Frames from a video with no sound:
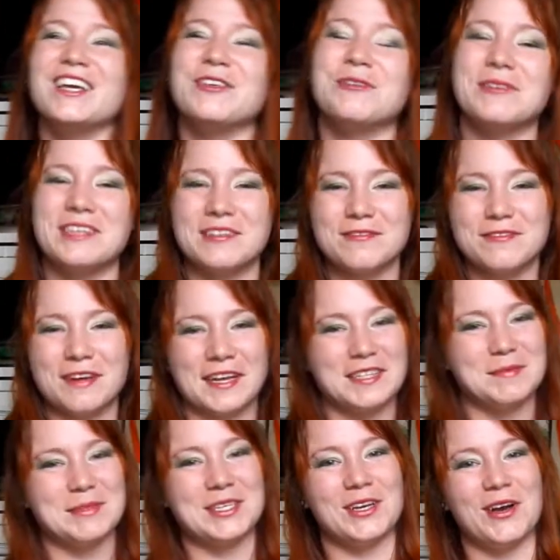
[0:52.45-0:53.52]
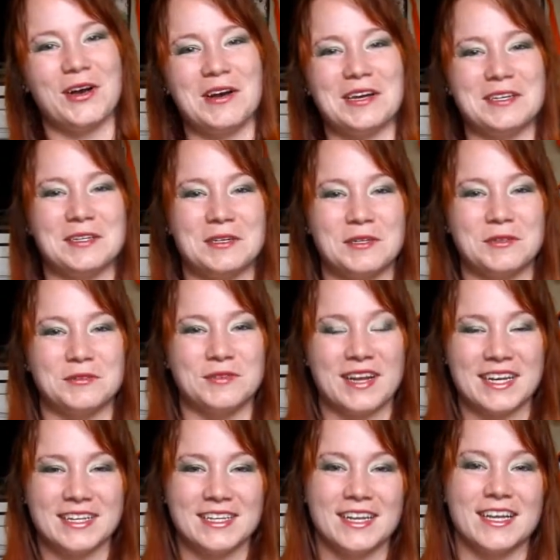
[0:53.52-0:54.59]
You can find me on
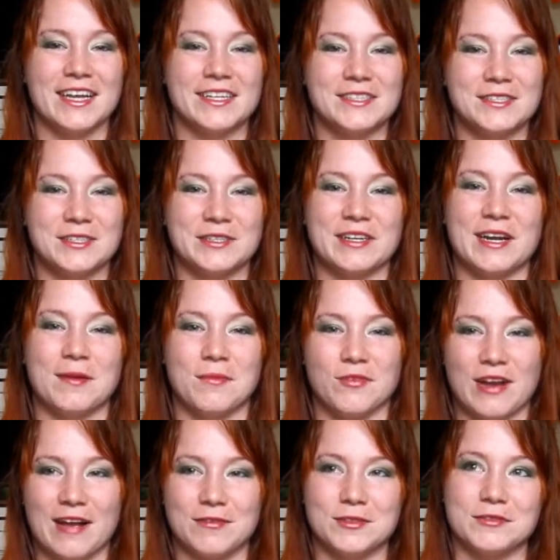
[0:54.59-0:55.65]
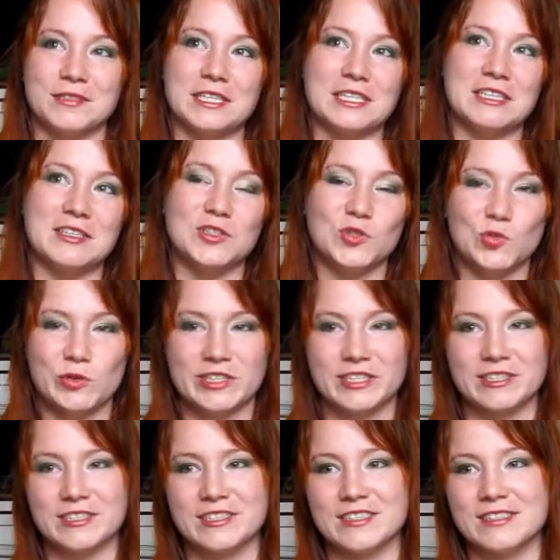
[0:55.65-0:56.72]
Reddit, Instagram, Ravelry,
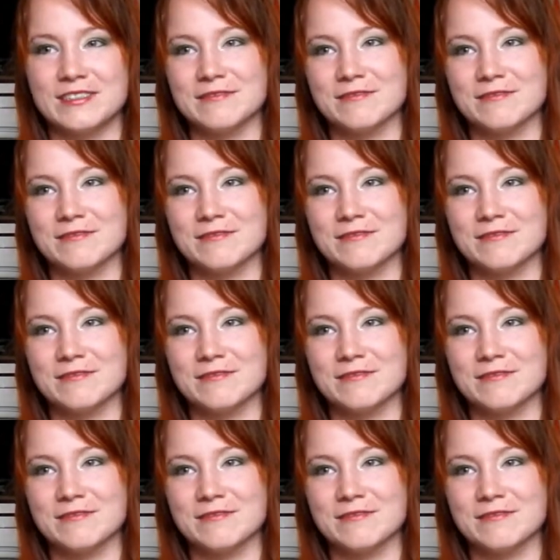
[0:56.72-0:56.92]
Twitter,